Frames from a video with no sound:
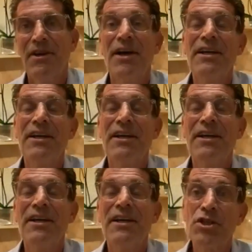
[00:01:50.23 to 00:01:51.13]
a
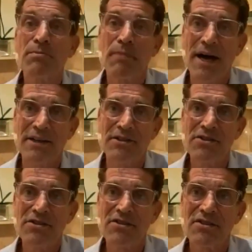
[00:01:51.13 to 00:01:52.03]
hero
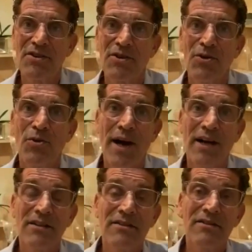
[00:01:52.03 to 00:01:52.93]
responds
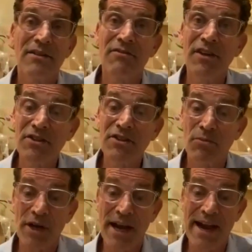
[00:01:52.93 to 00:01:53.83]
while a victim
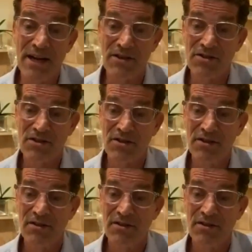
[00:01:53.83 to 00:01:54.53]
reacts.